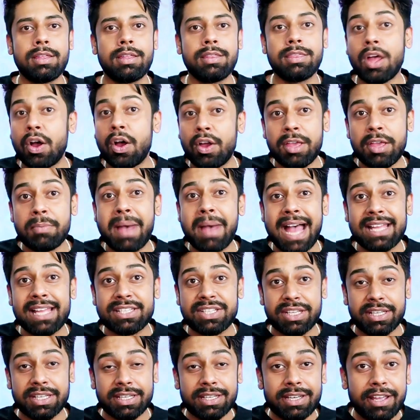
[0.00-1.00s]
Now
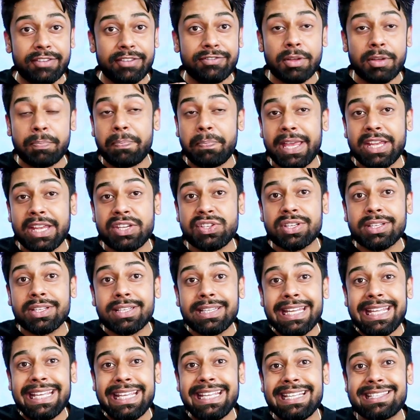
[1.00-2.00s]
imagine if the patient
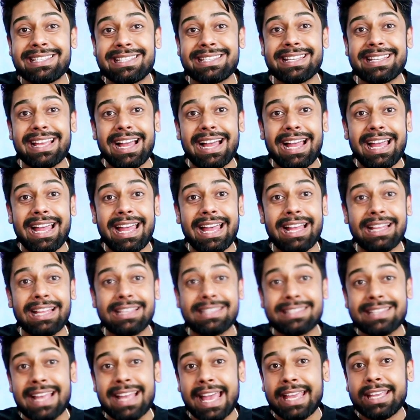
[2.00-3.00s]
needs a
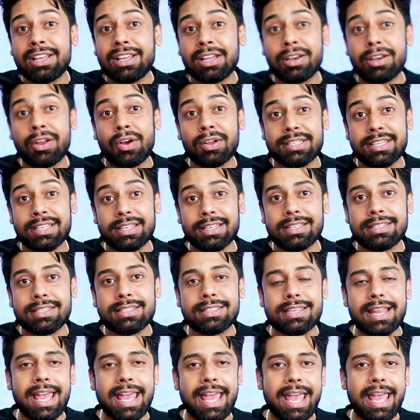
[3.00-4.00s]

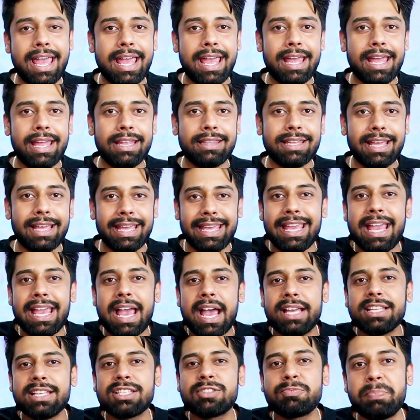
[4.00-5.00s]
psychologist and the
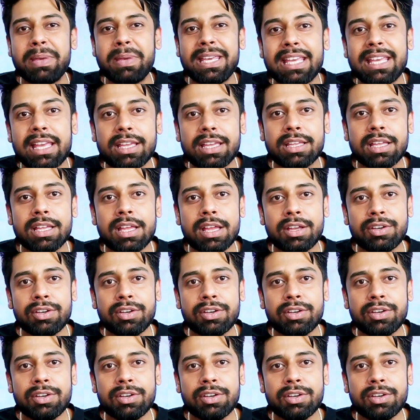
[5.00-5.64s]
AI is speaking